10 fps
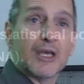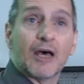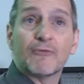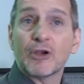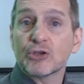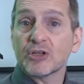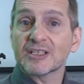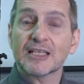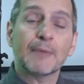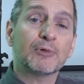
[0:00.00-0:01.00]
A very good
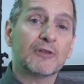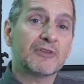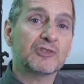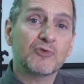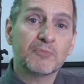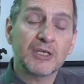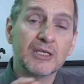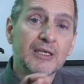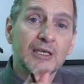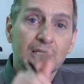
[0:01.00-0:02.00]
example of this would
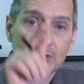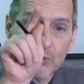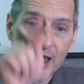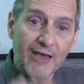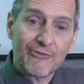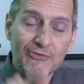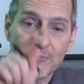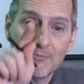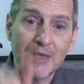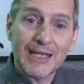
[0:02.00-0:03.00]
be you have
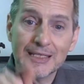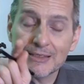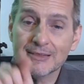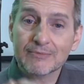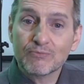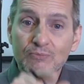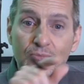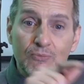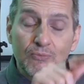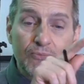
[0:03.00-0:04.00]
many
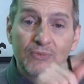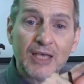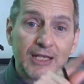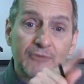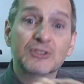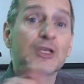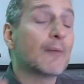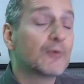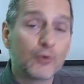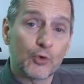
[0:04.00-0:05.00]
kind of
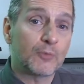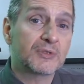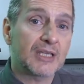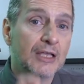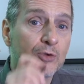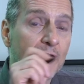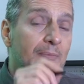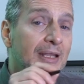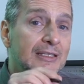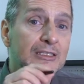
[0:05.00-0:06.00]
subgroups and you have
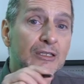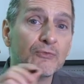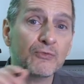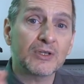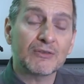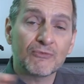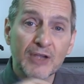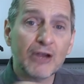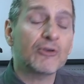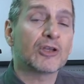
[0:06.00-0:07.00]
many different
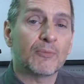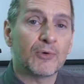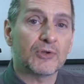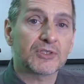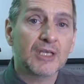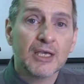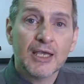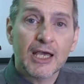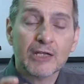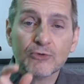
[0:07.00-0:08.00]
variables.
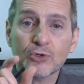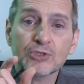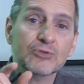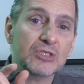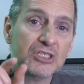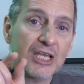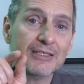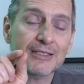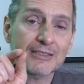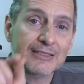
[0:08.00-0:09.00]
And of course, there's a chance
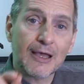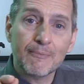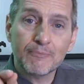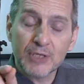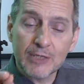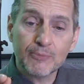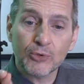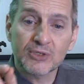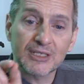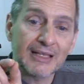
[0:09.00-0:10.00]
that some people
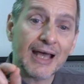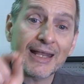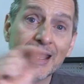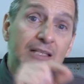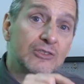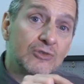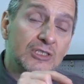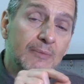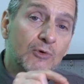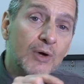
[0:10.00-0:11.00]
did not answer
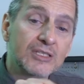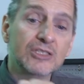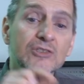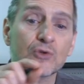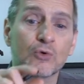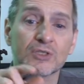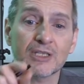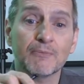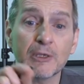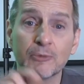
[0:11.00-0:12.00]
some questions or
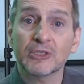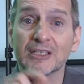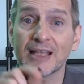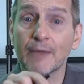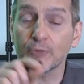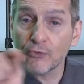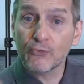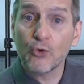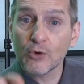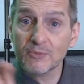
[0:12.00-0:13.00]
some people did not
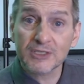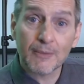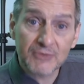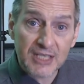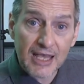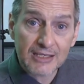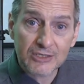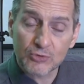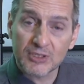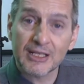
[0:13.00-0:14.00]
perform some test
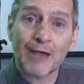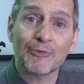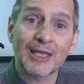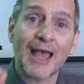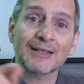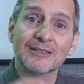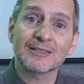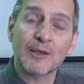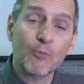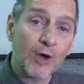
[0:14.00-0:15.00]
or did not react in
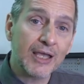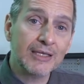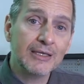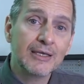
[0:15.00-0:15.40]
some way.